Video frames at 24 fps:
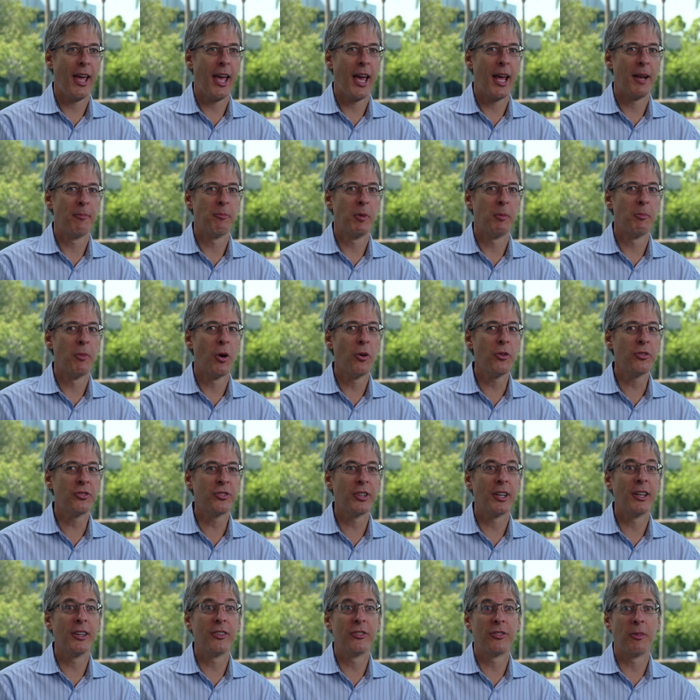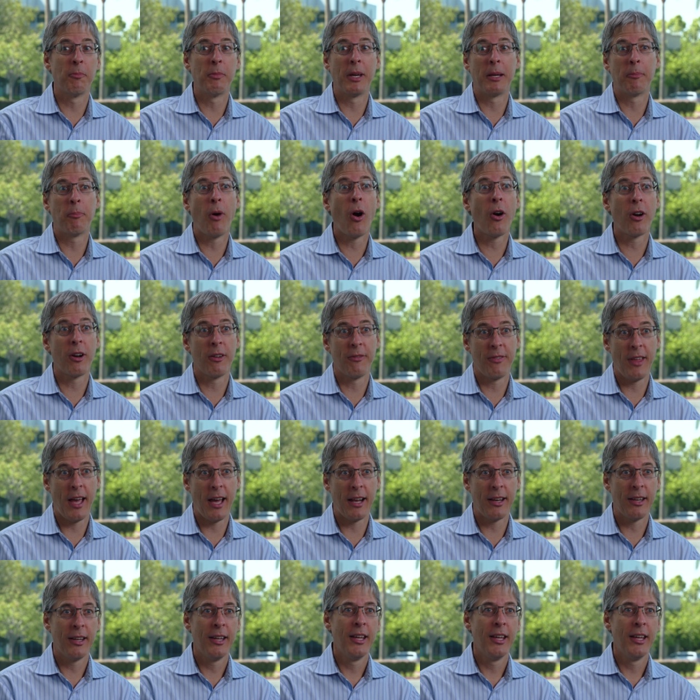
and Mimosa is a big part of that.